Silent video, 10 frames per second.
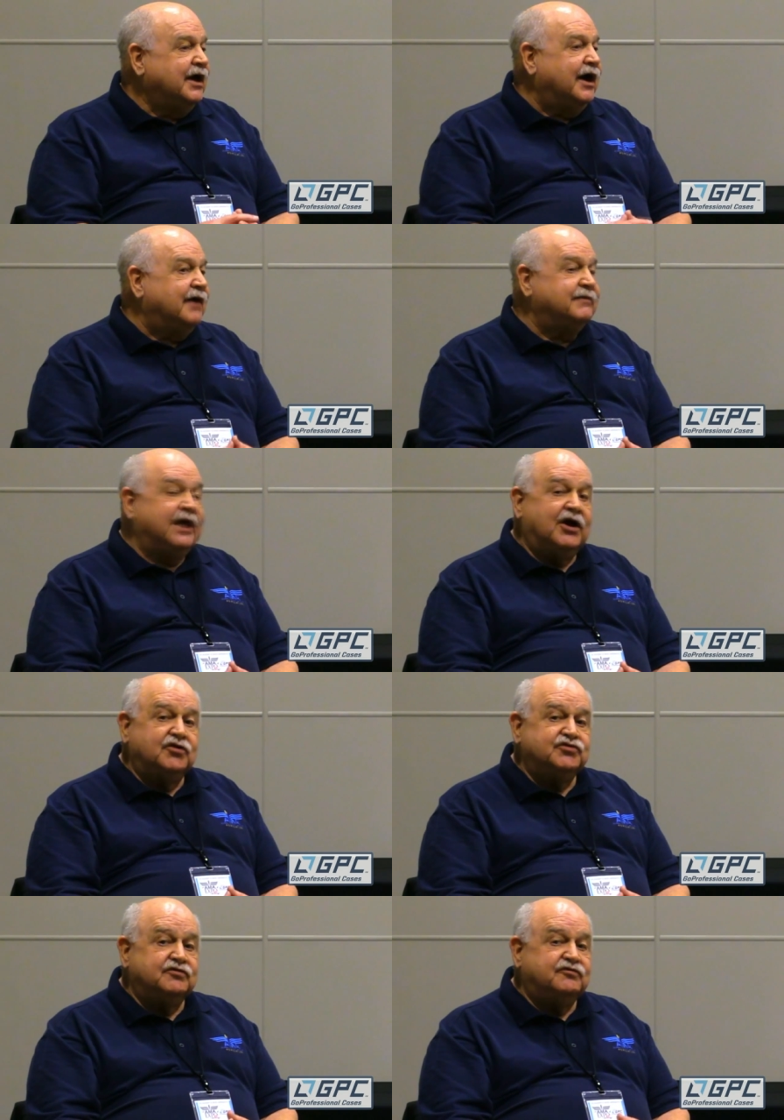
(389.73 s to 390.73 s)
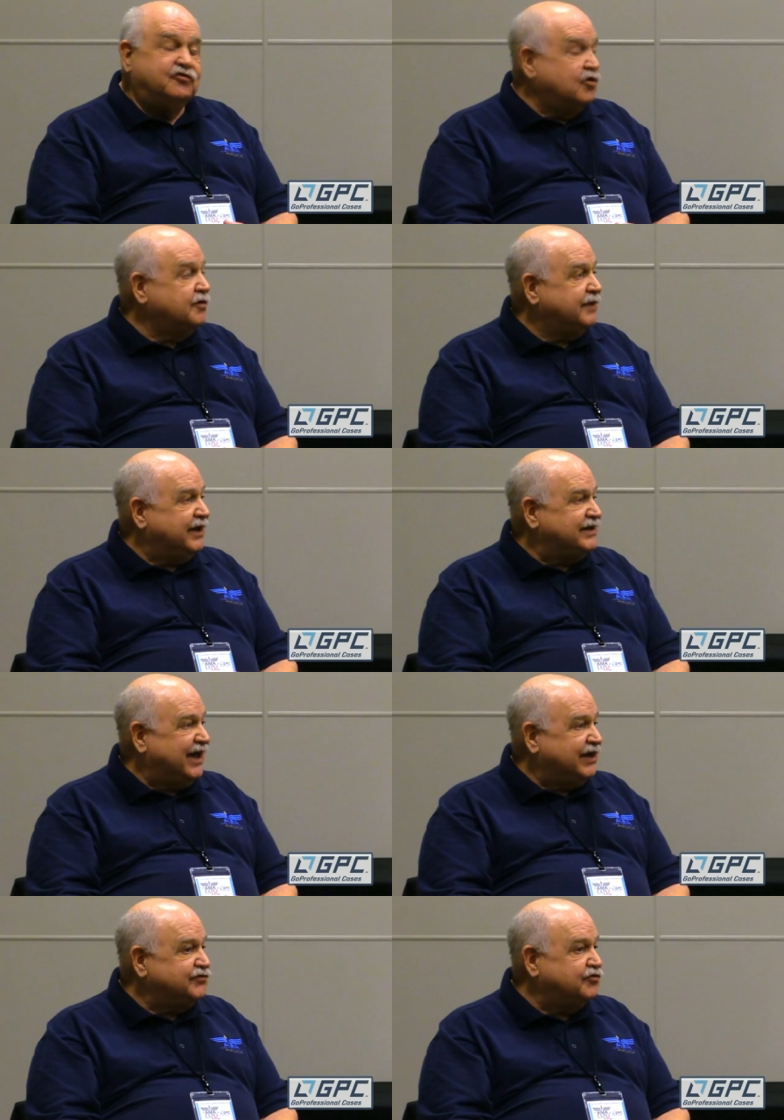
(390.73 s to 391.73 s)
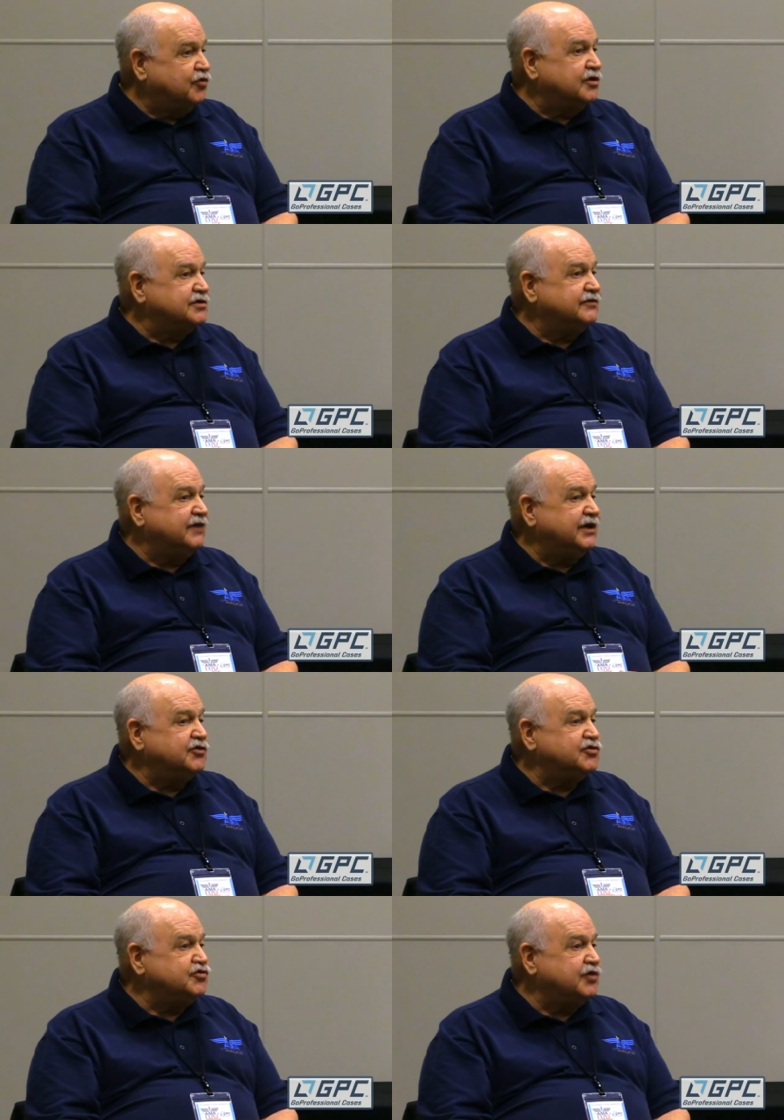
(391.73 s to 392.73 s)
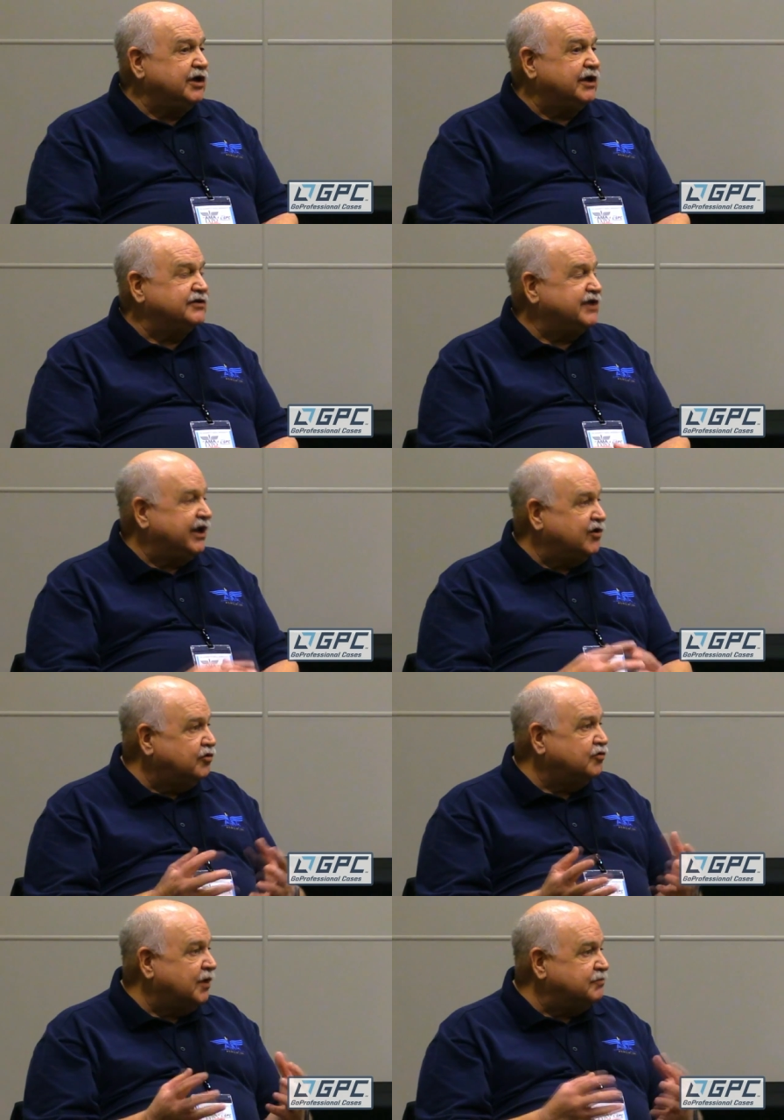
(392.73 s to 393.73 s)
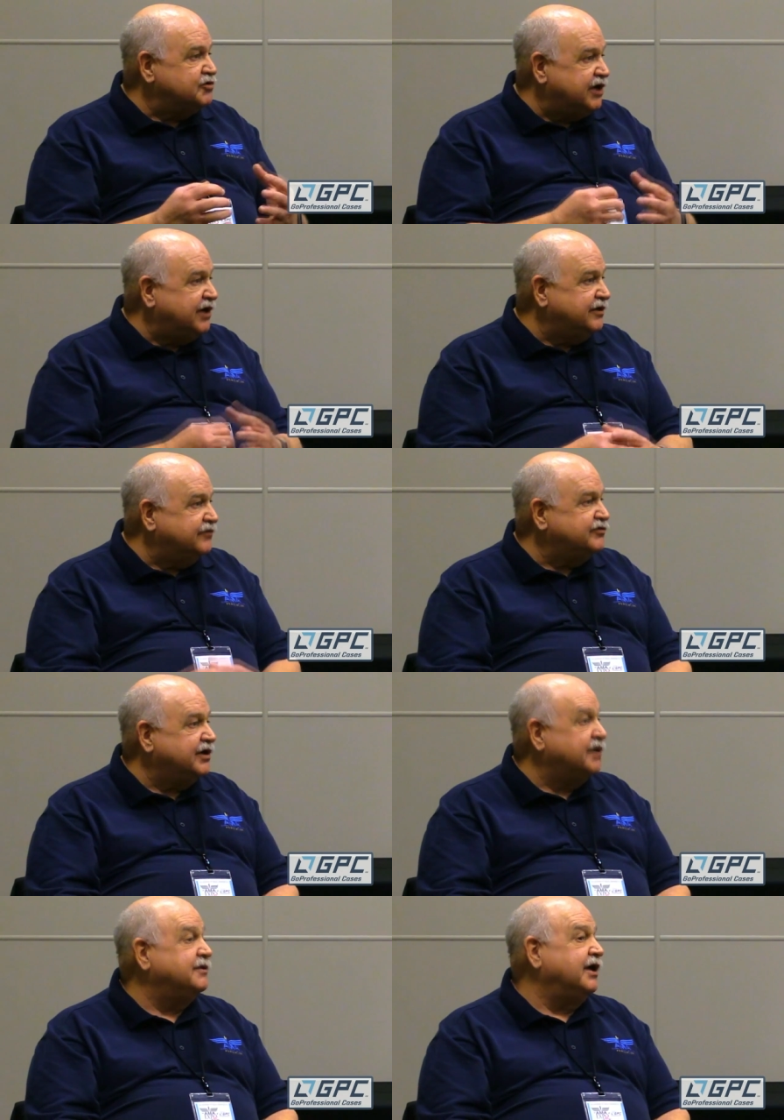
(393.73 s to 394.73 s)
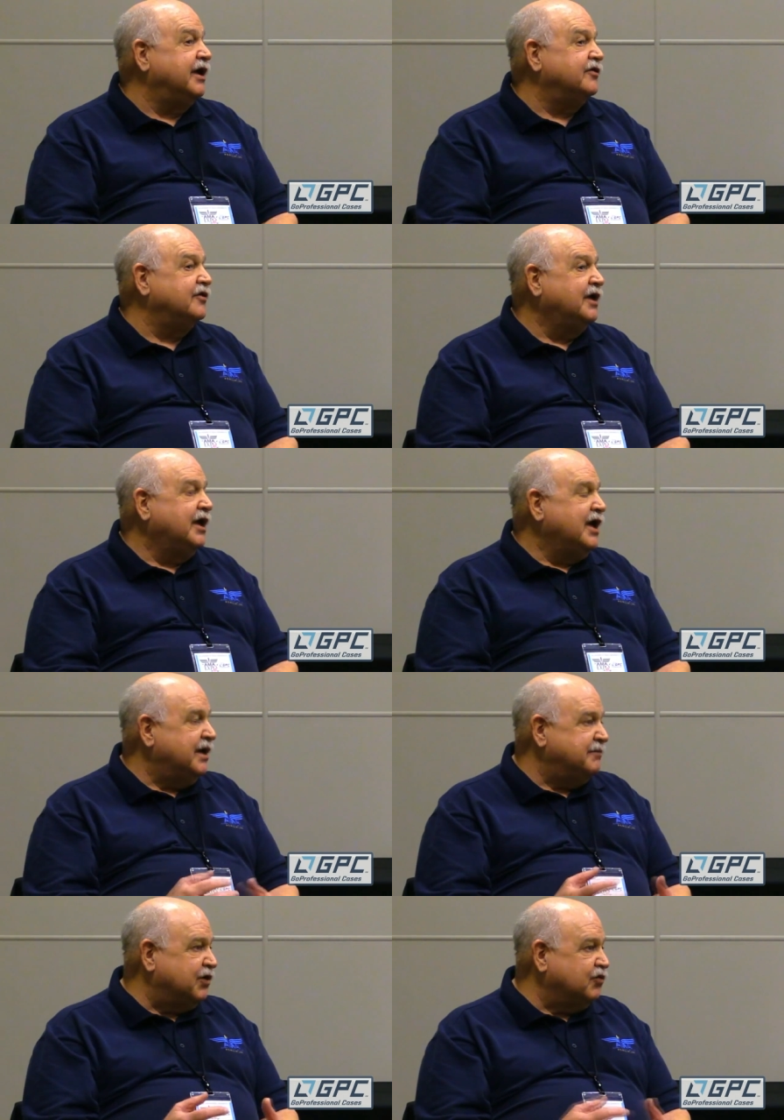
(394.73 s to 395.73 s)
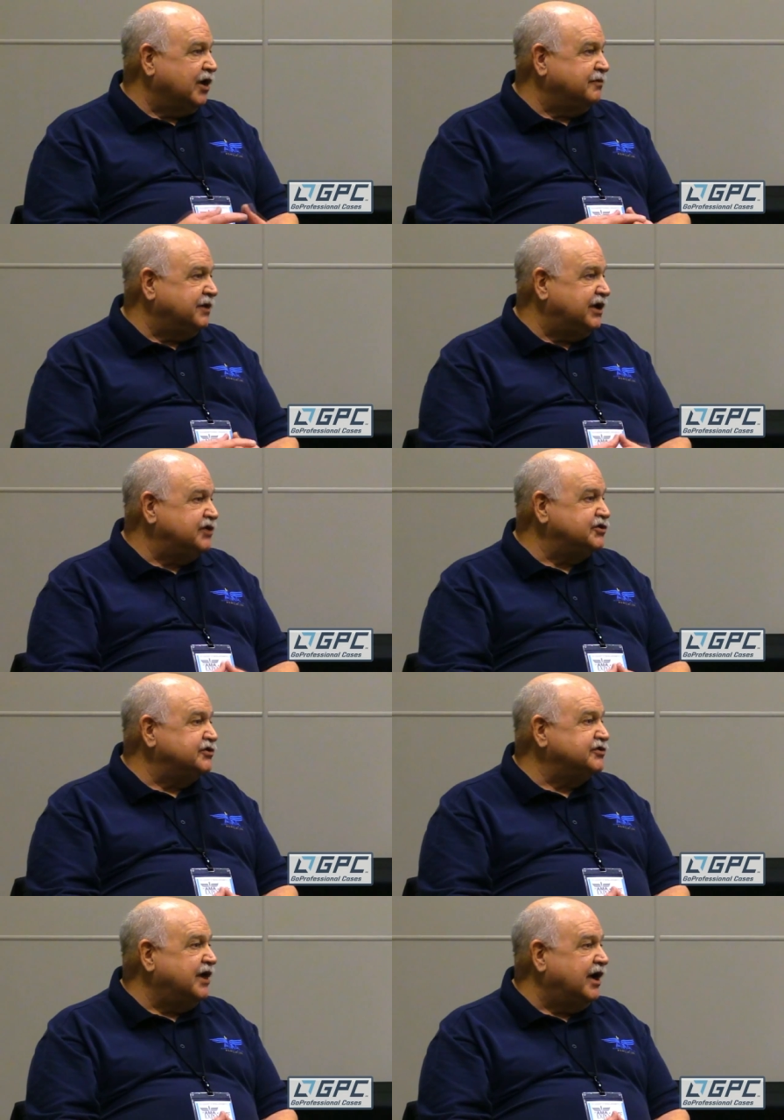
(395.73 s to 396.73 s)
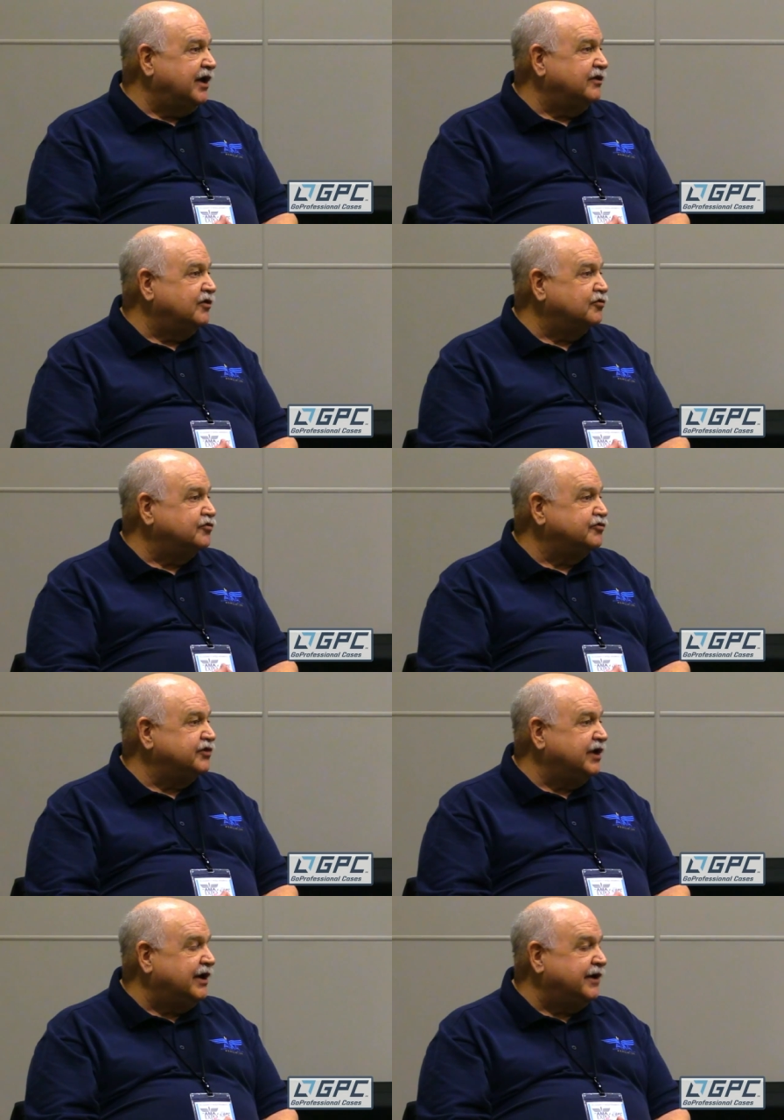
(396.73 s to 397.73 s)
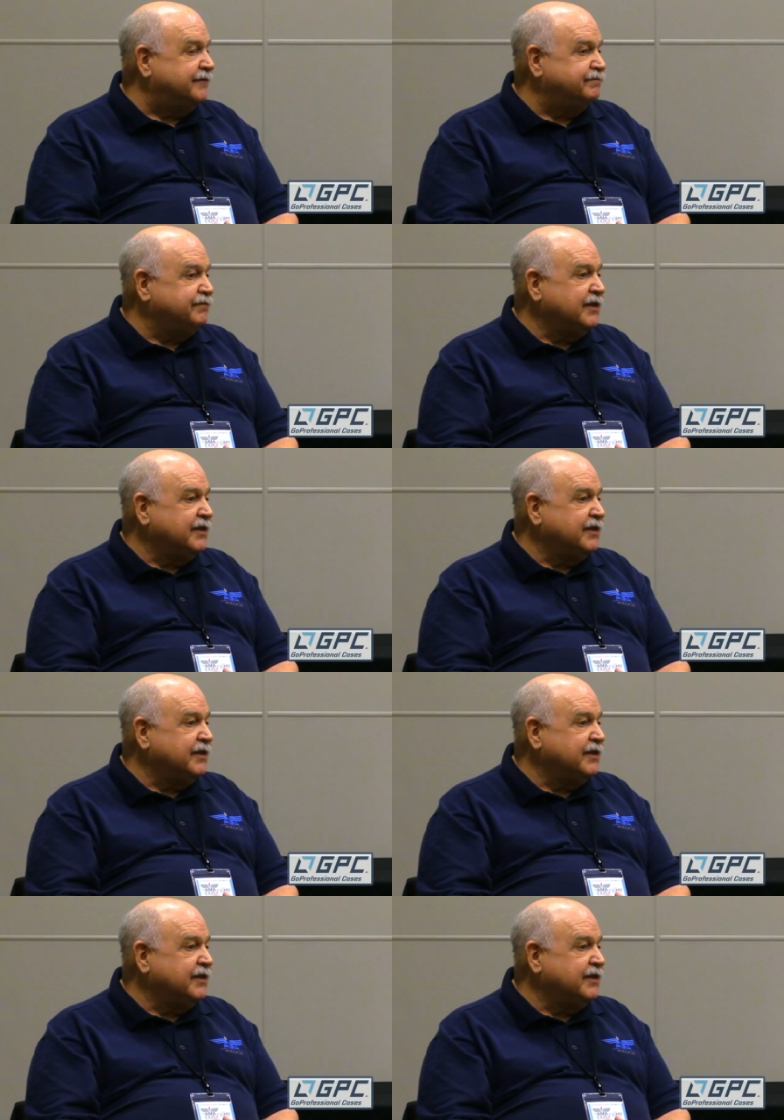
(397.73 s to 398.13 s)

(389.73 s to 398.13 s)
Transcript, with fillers: Um, they also formed a task force of industry and stakeholder representatives to come together and make recommendations on those um,